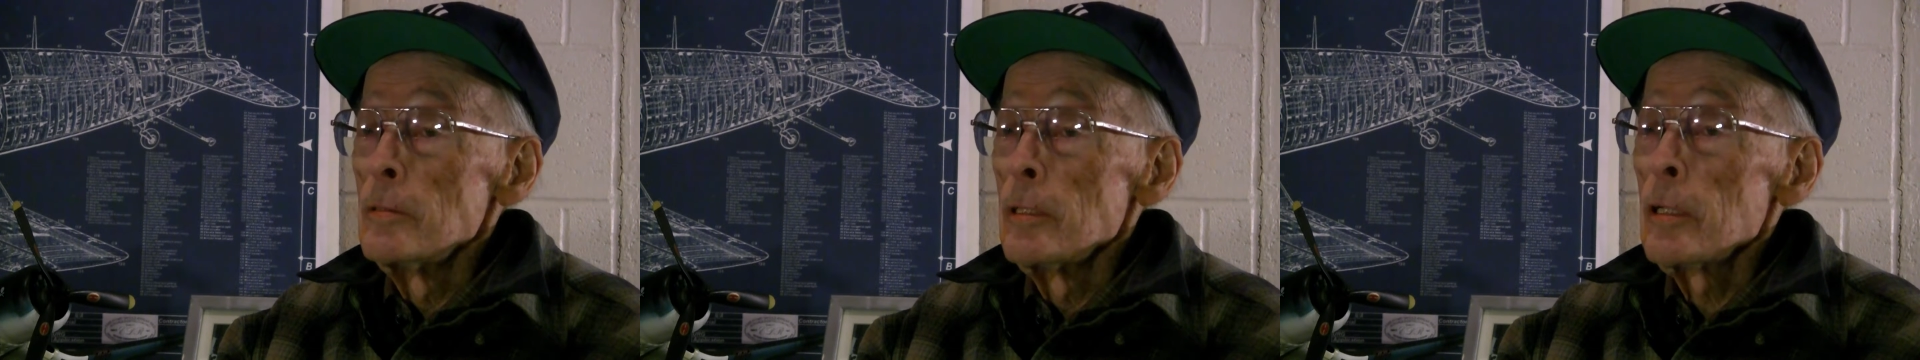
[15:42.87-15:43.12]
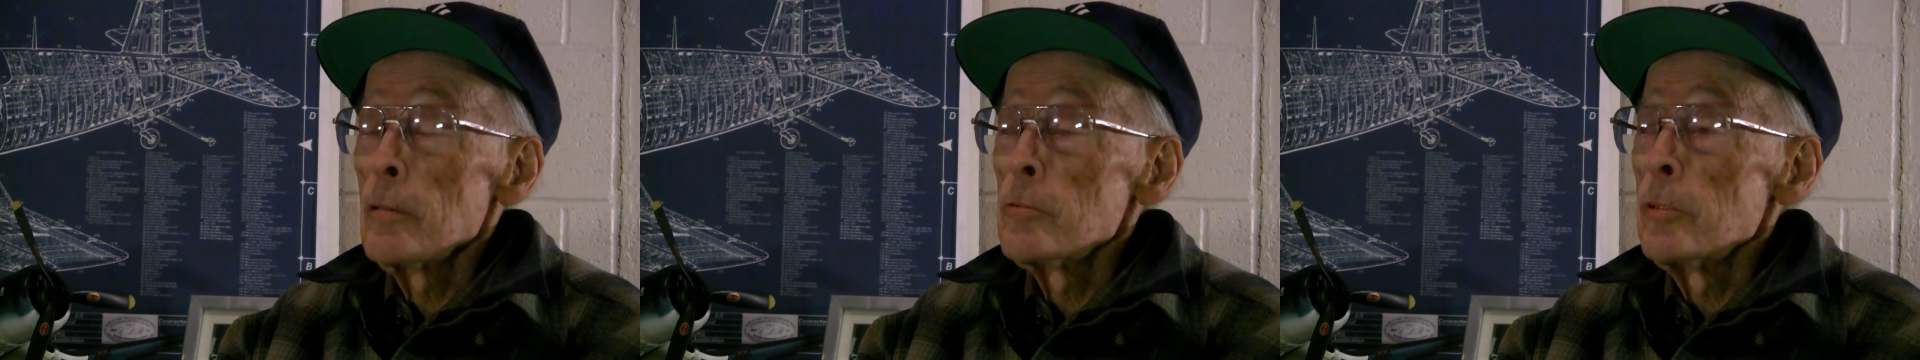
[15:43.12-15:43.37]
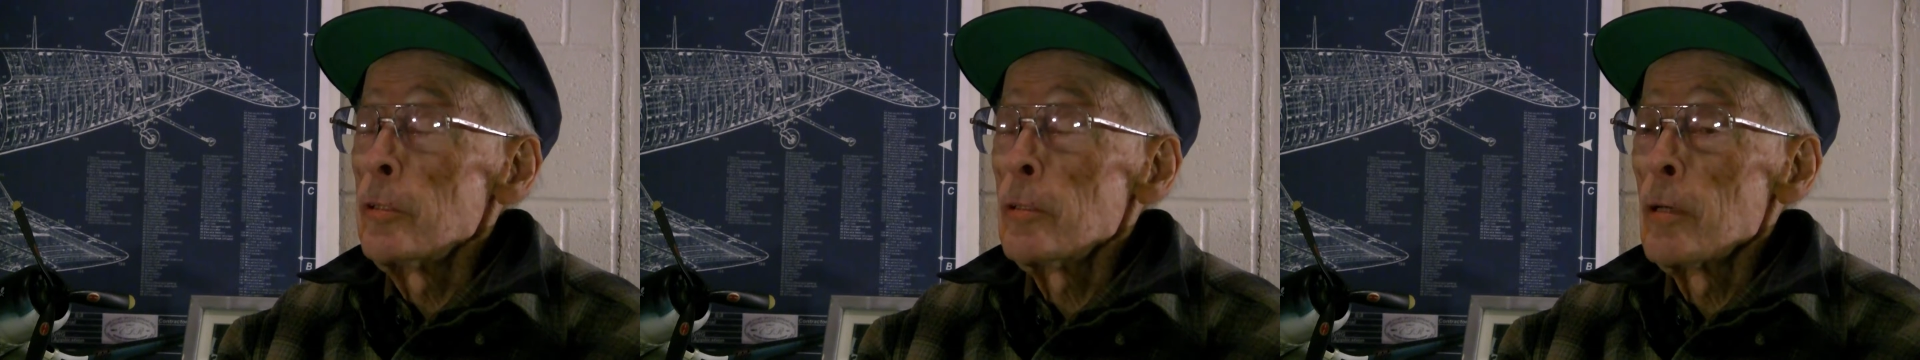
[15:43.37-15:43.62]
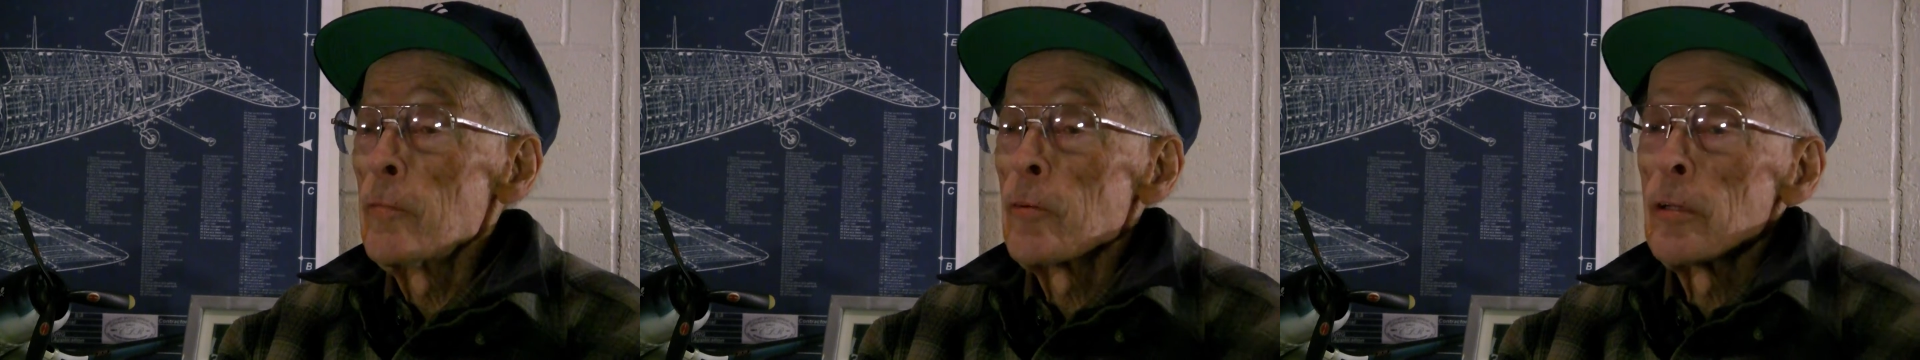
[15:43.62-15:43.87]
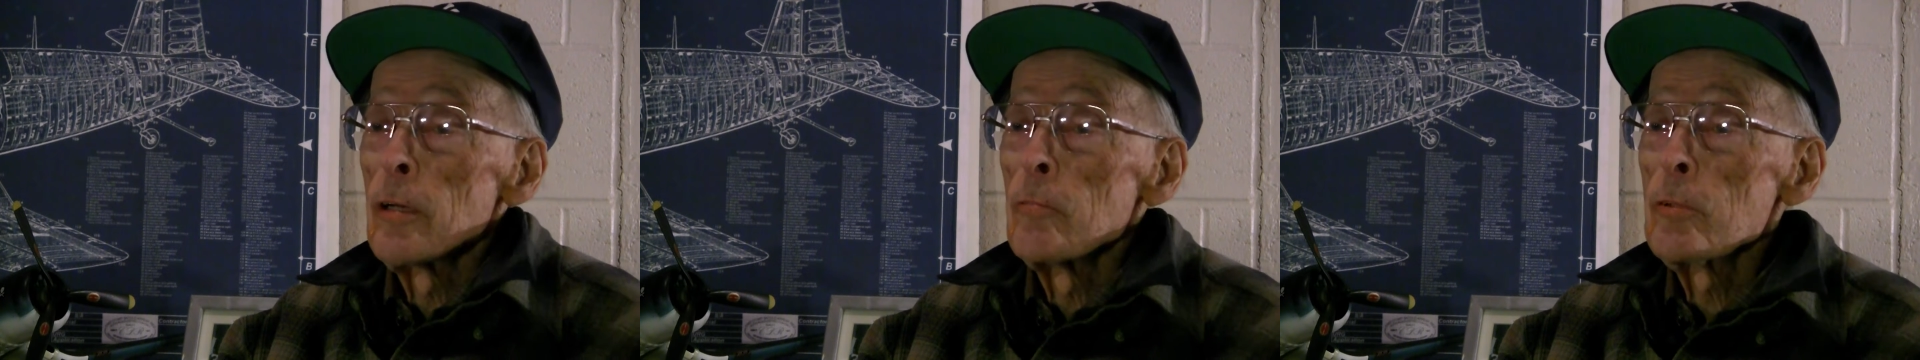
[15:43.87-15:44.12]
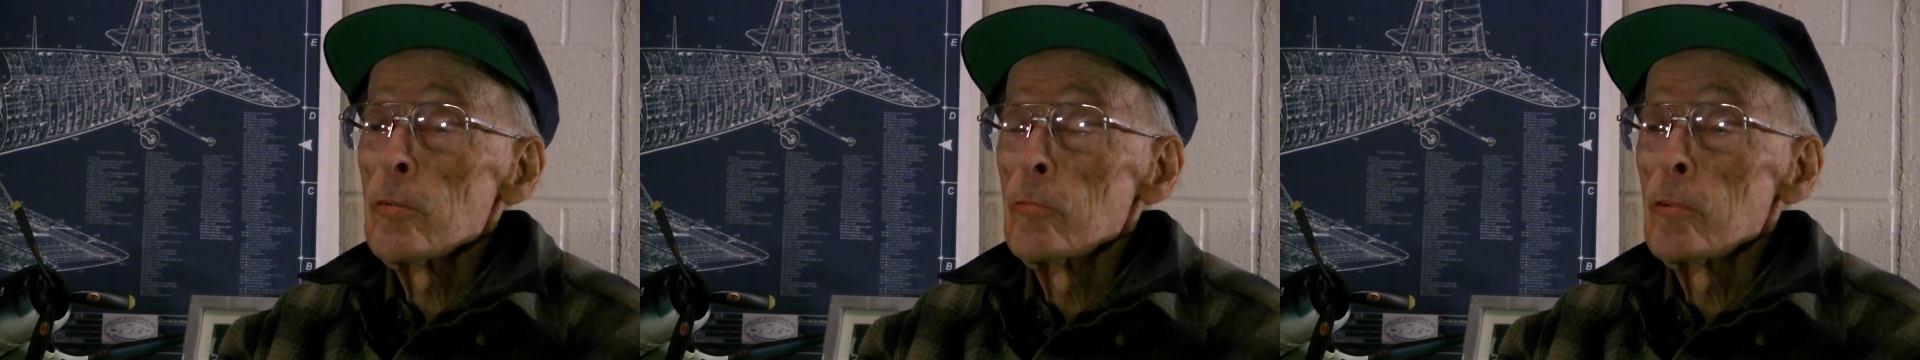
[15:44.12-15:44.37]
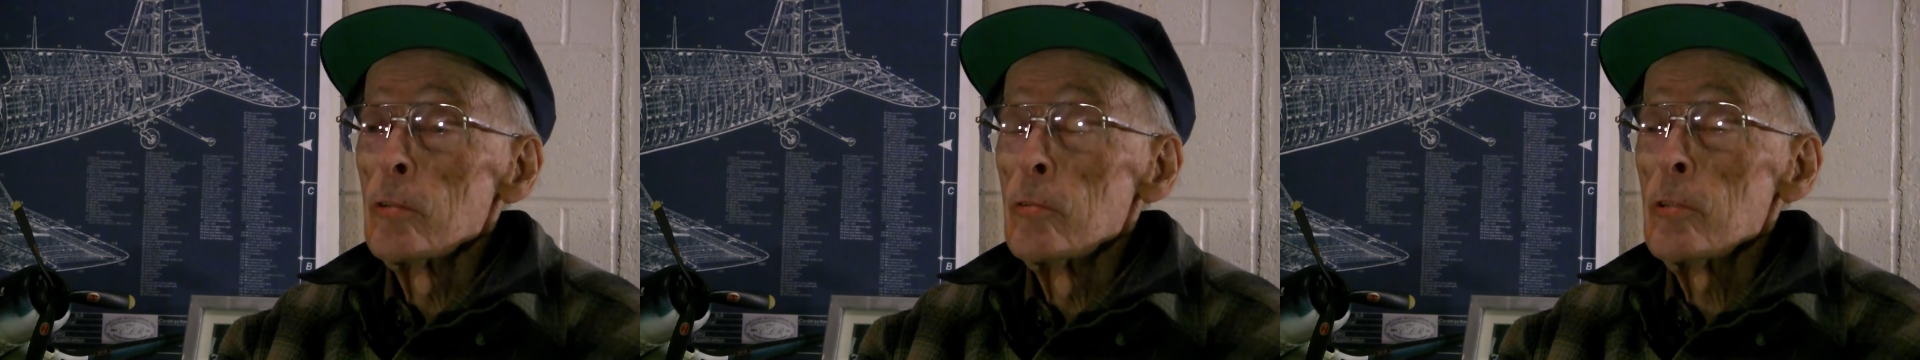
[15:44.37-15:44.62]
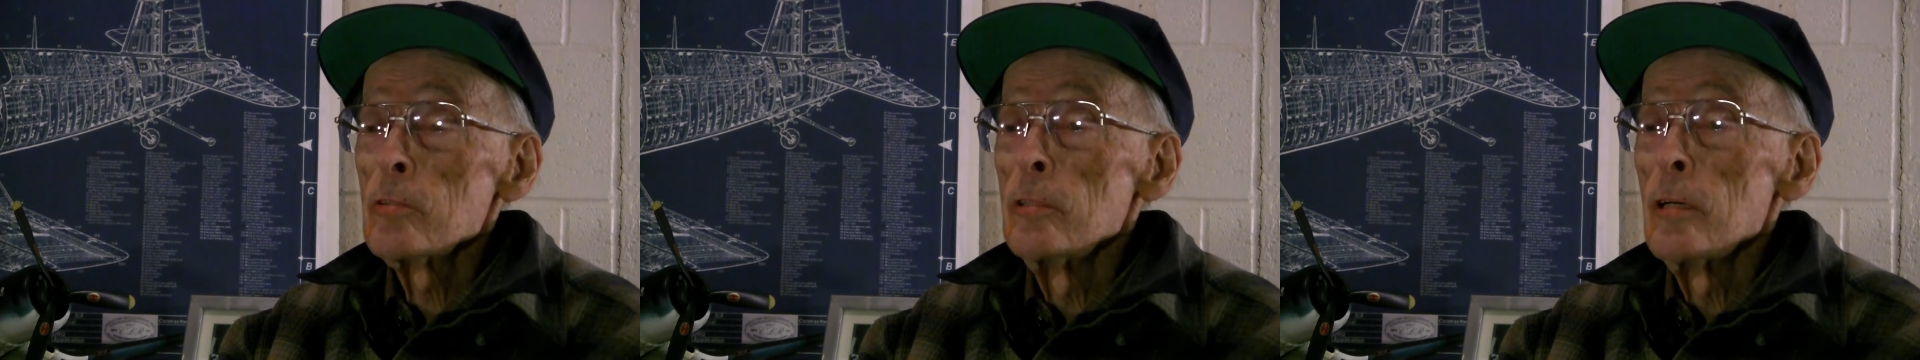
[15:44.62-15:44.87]
I think it was here. I forget where it
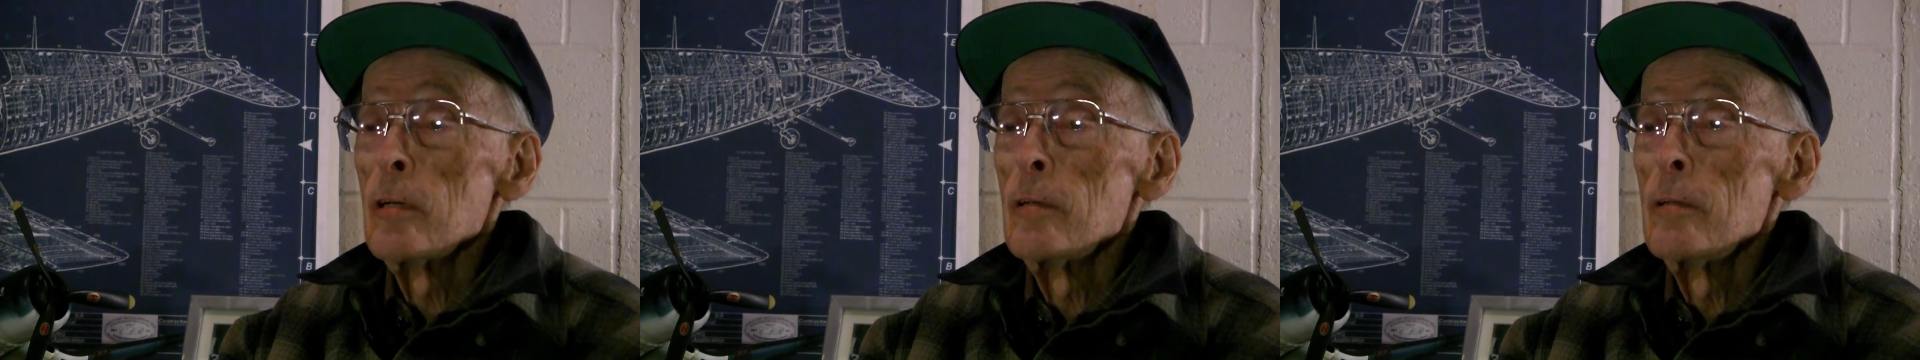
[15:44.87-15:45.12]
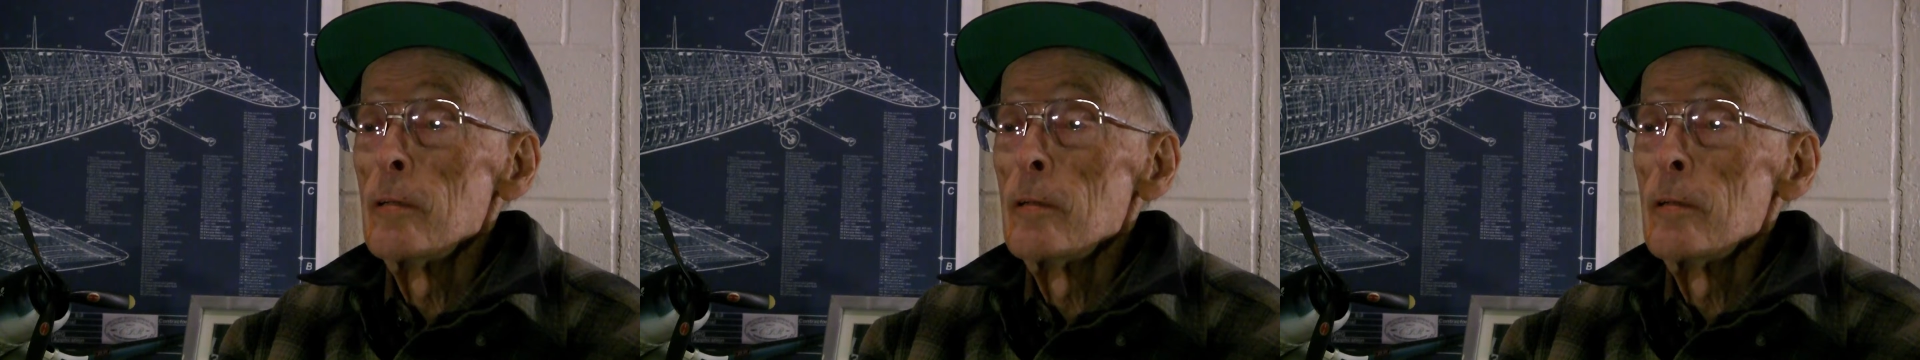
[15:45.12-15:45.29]
was now.